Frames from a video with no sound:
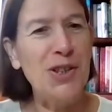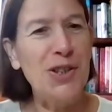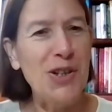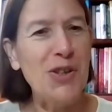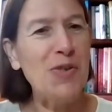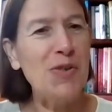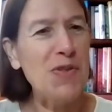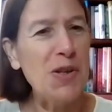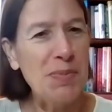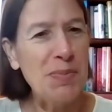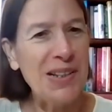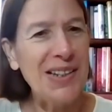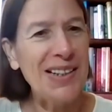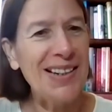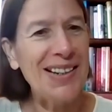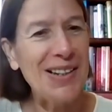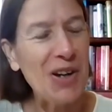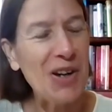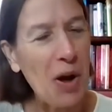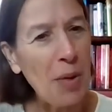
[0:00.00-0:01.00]
you have something
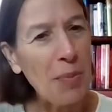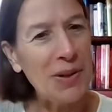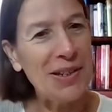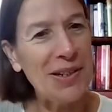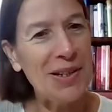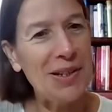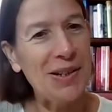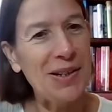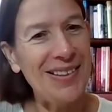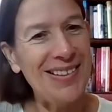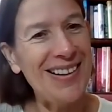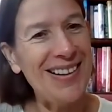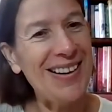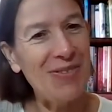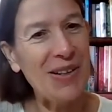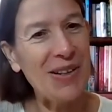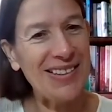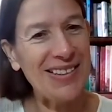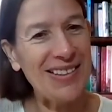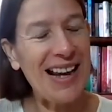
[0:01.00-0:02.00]
in common
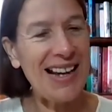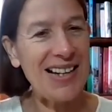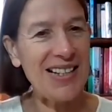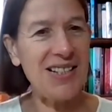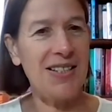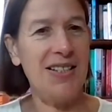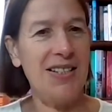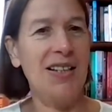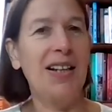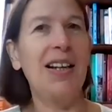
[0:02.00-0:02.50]
with that,